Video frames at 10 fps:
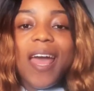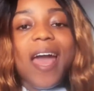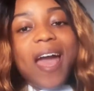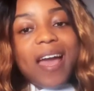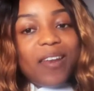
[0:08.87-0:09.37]

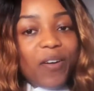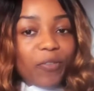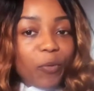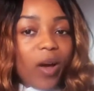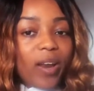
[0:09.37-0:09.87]
Hello
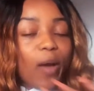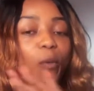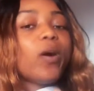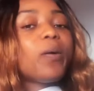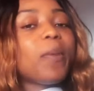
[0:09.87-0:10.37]
everyone and
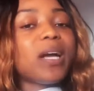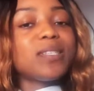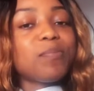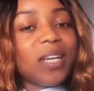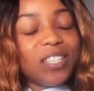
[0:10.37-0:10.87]
welcome back
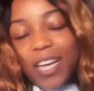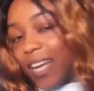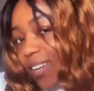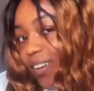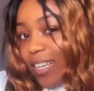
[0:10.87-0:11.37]
to my
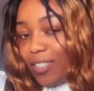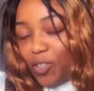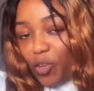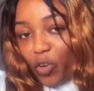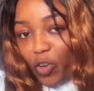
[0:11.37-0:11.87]
channel. It's
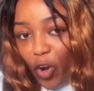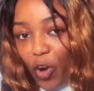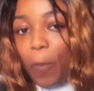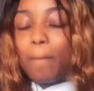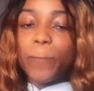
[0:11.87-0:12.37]
your
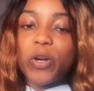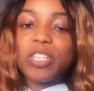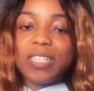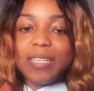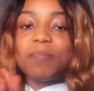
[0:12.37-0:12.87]
girl
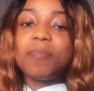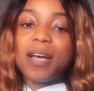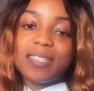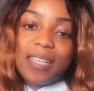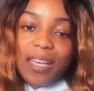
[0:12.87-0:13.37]
Mercy
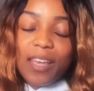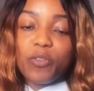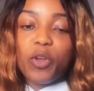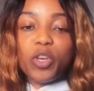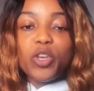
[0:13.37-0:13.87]
Masang. If
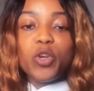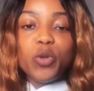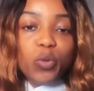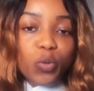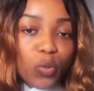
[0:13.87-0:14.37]
you're a
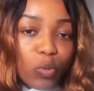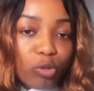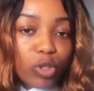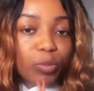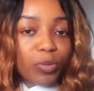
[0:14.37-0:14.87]
new
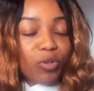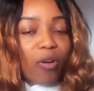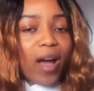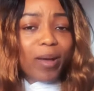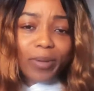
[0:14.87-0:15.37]

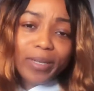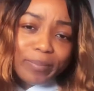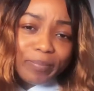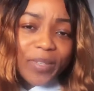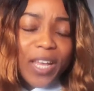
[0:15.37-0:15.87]
subscriber,
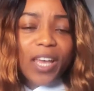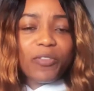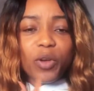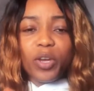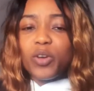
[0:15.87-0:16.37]
if
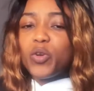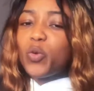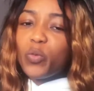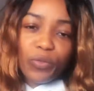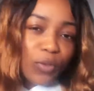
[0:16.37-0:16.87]
you're a
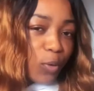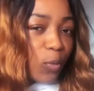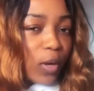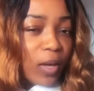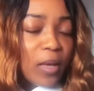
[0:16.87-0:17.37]
new
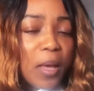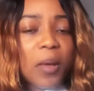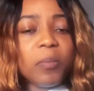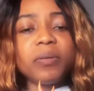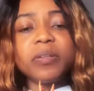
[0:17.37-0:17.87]
viewer,
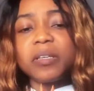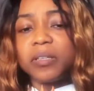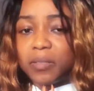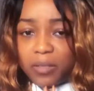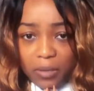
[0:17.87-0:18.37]

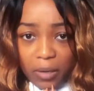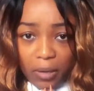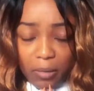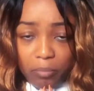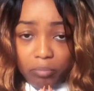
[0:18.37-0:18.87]
please
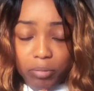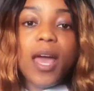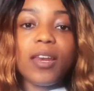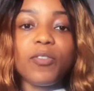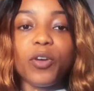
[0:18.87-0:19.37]
stay.
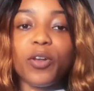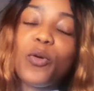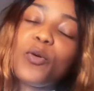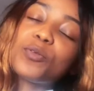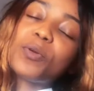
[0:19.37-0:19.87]
And if you're an
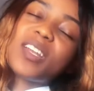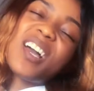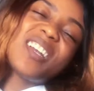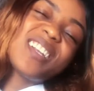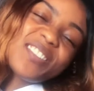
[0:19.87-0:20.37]
old one,
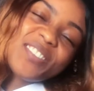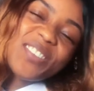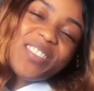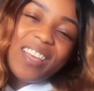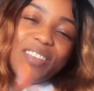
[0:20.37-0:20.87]
I love
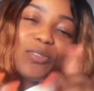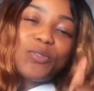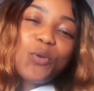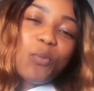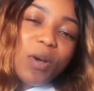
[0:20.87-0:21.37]
you. Thank you
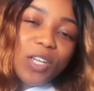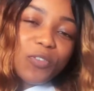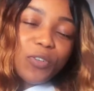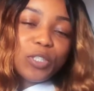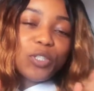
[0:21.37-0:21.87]
so much
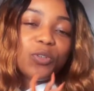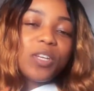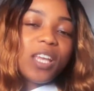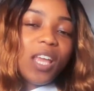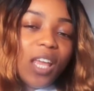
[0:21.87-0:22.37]
for
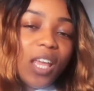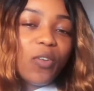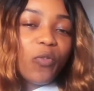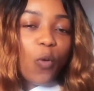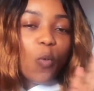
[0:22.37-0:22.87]
tuning
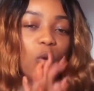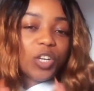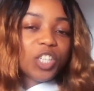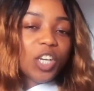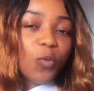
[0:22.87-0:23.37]
in, for
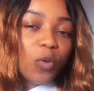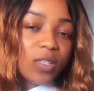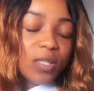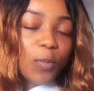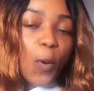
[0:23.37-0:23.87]
watching
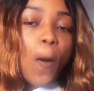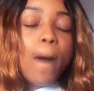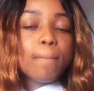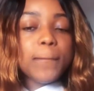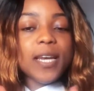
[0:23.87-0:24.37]
once more.
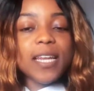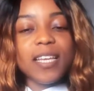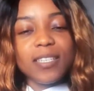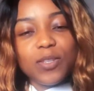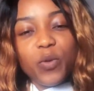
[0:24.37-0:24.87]

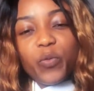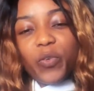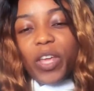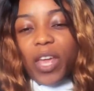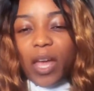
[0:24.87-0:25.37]
Please don't
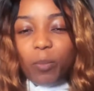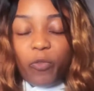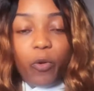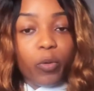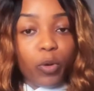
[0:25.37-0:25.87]
forget,
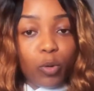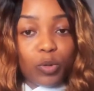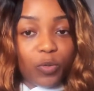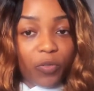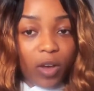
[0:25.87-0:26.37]
before we go
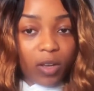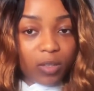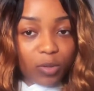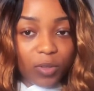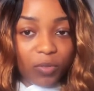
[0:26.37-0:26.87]
too far
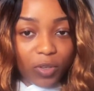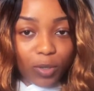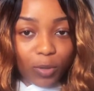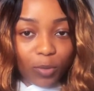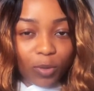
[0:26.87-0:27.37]
into the
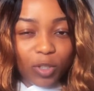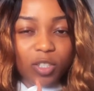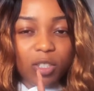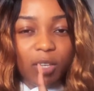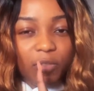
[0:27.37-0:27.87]
video,
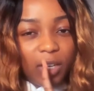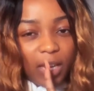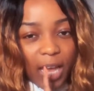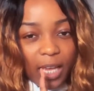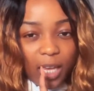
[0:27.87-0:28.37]
just leave a
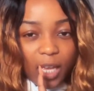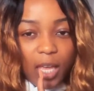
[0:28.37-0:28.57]
like.